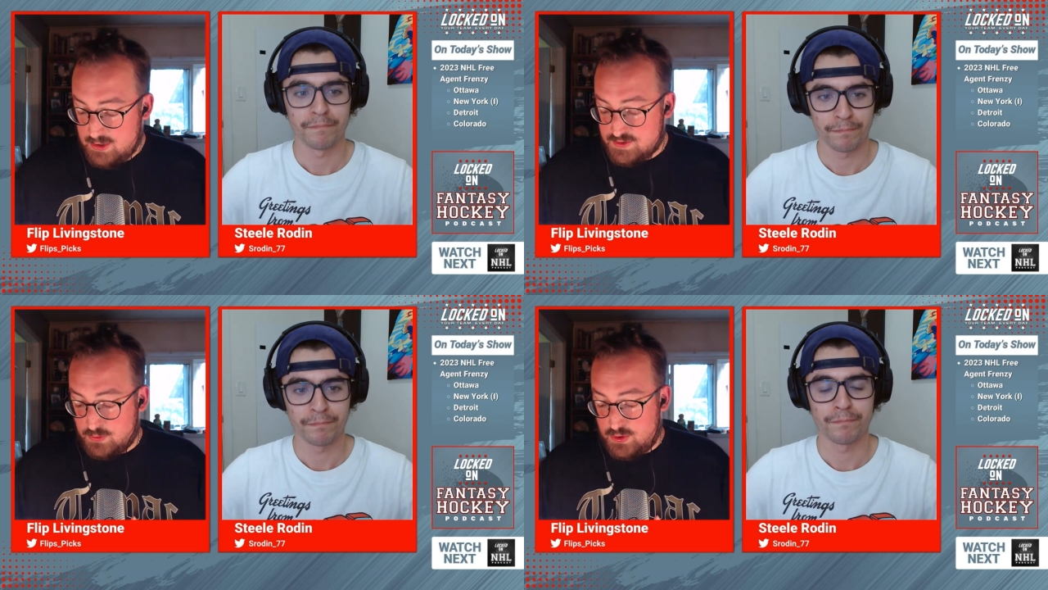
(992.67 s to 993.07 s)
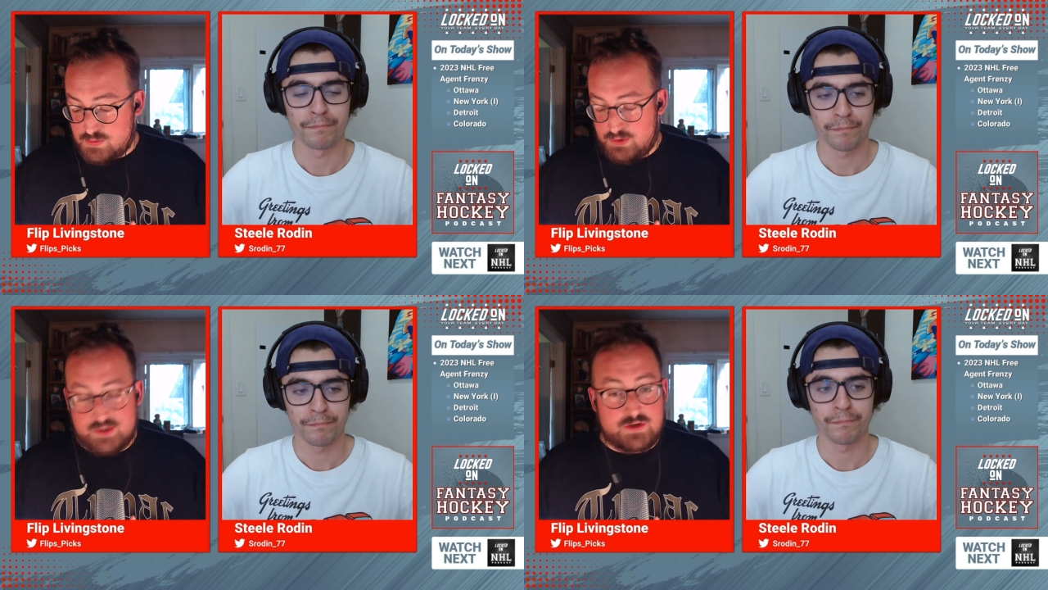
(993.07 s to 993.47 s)
Speaker 1: So those
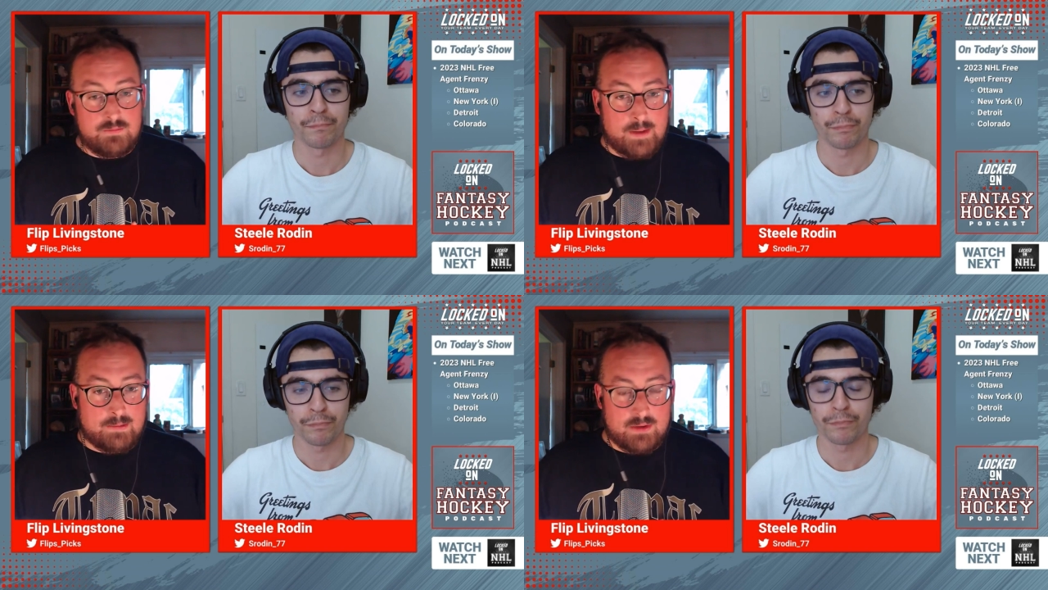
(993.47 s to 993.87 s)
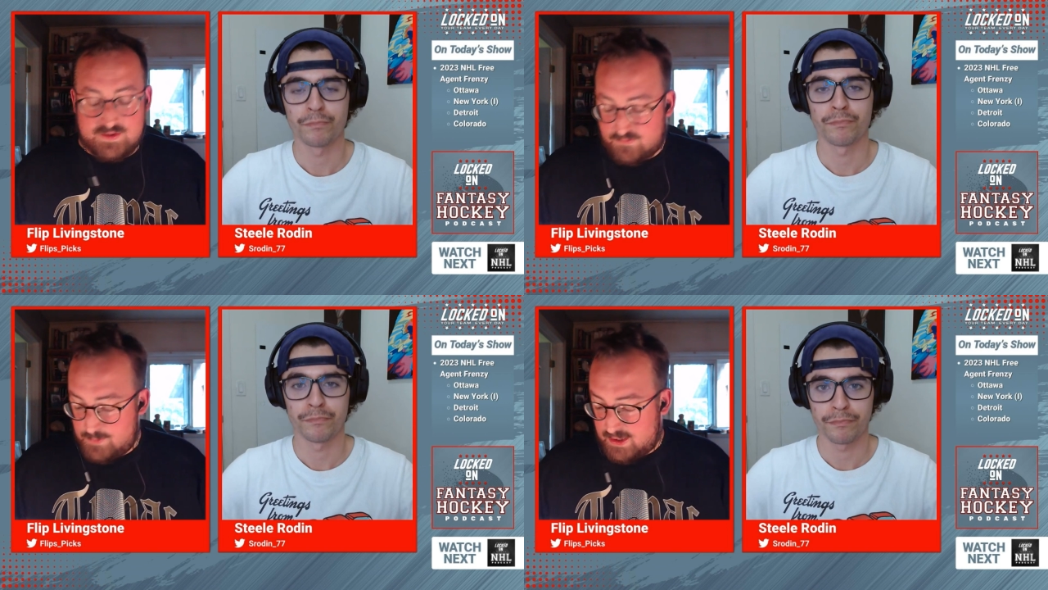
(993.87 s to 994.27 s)
were the two big ones
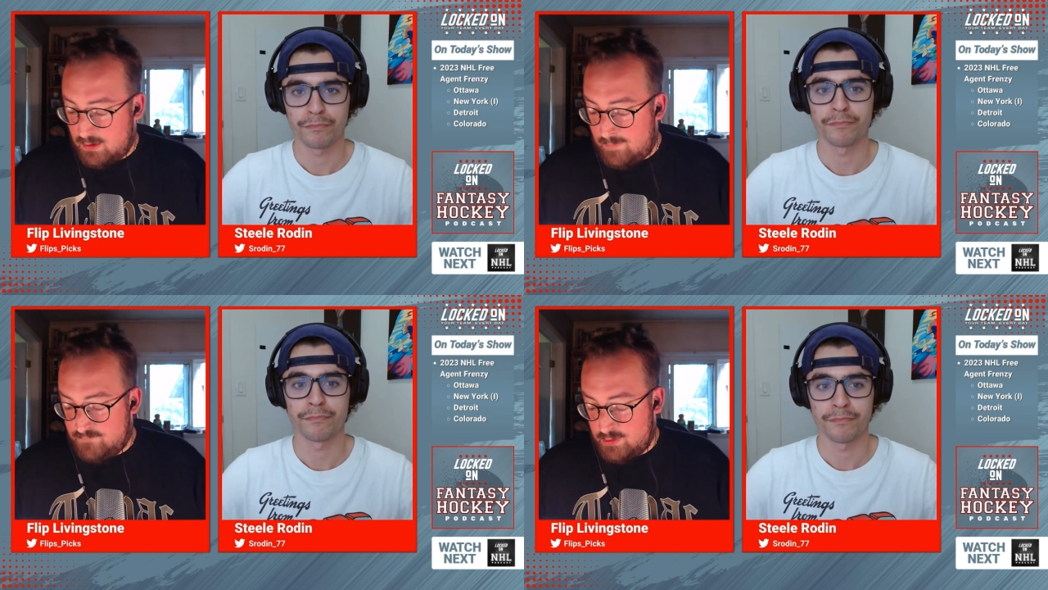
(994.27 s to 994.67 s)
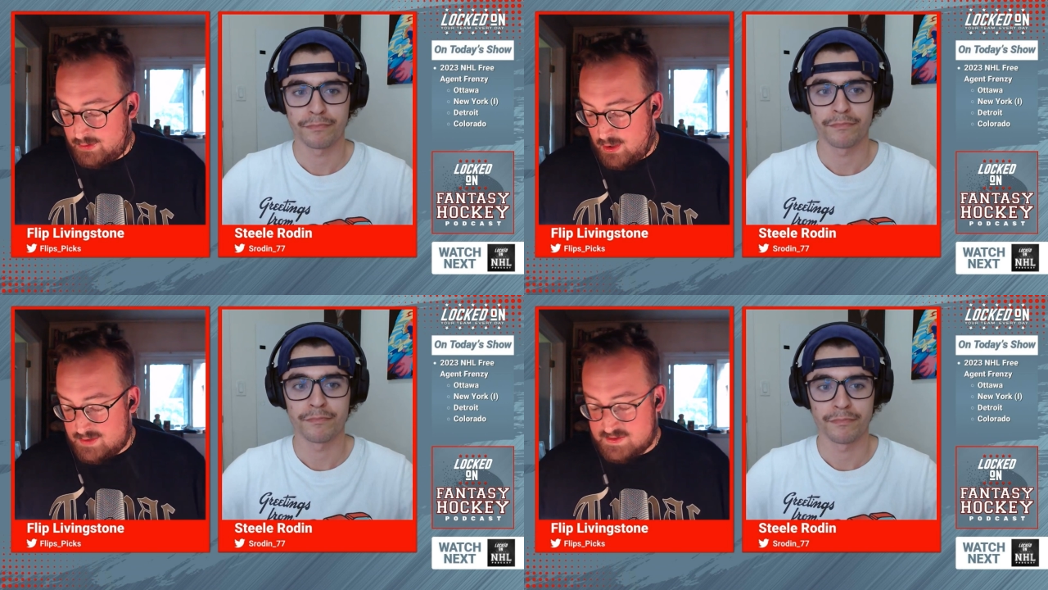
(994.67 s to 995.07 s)
for me, Compher and
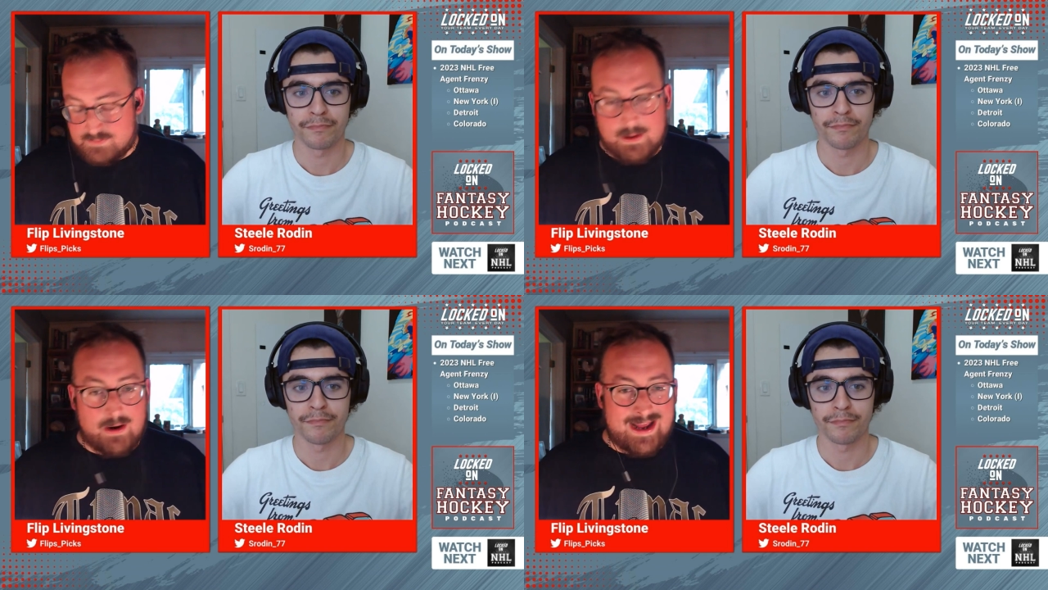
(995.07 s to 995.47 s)
Gostisbehere.